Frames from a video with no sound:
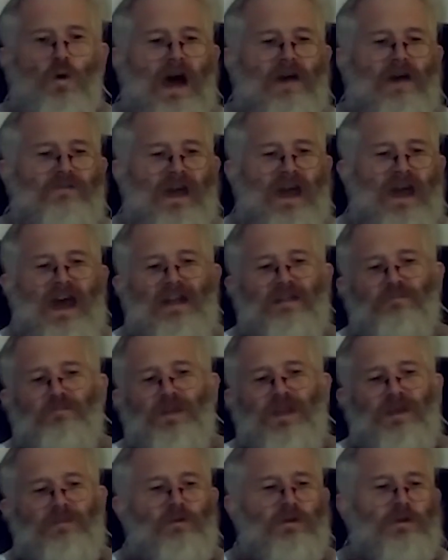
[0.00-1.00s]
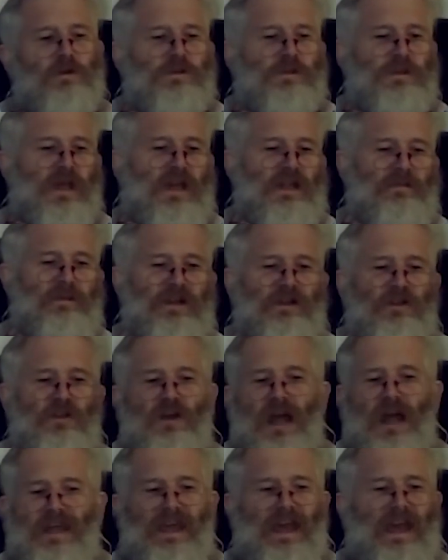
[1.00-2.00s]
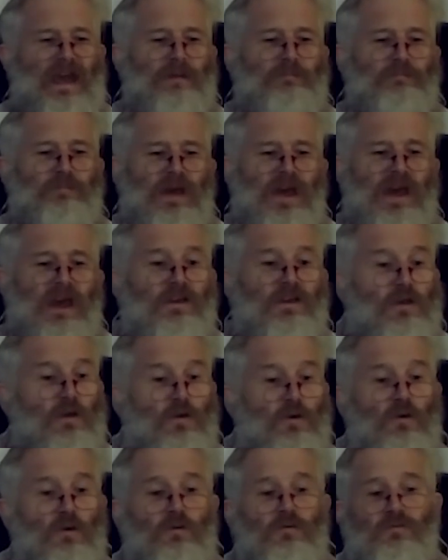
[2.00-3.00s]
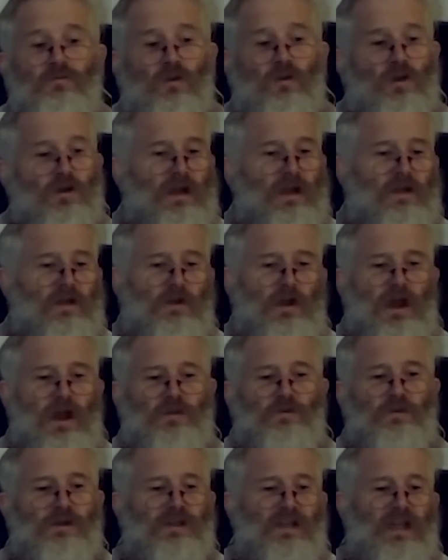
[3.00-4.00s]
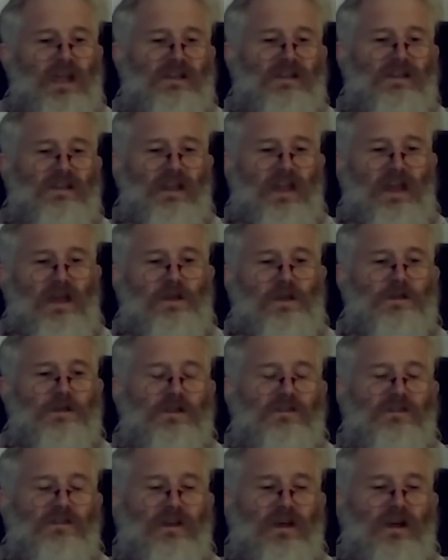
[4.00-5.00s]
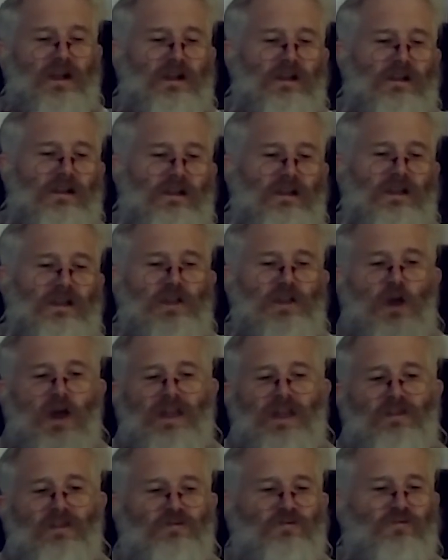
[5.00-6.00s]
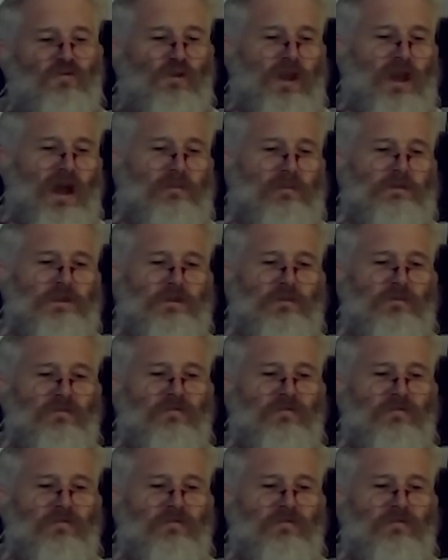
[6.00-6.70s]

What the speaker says: I've had people say to me, look, I can't pay you for another 180 days until, I can free up some